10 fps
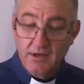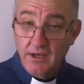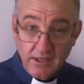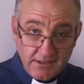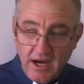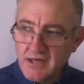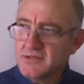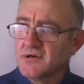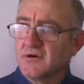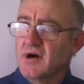He dies on
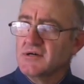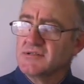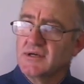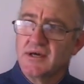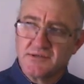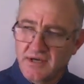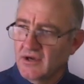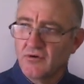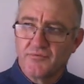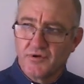the cross. He is
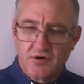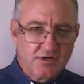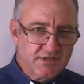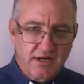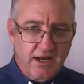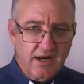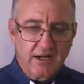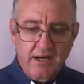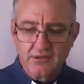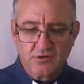taken off the cross and
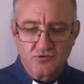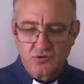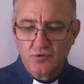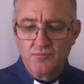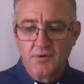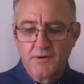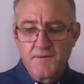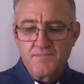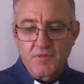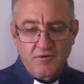laid in the tomb.
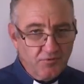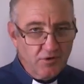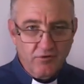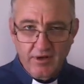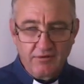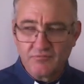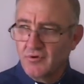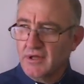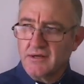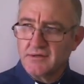The fuller reading for
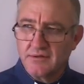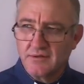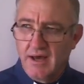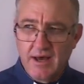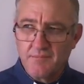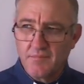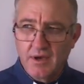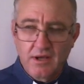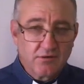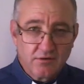that,
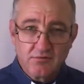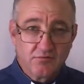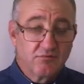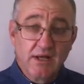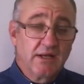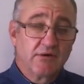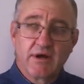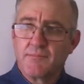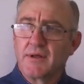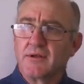and really
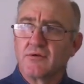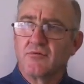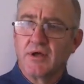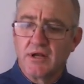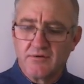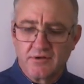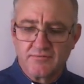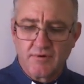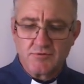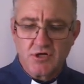recommend that you read it. It's
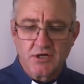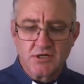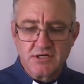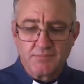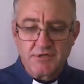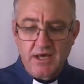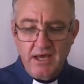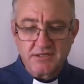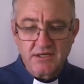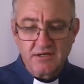from John chapter
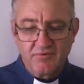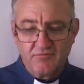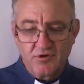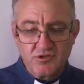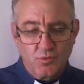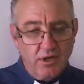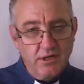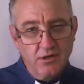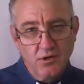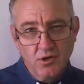18 from verse
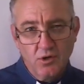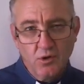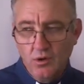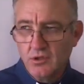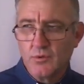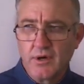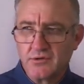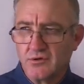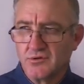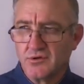1 all the way
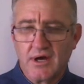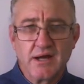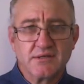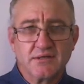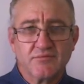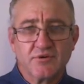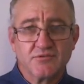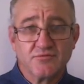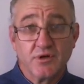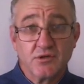through to 19
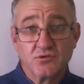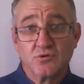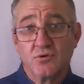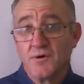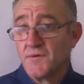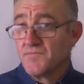verse 42.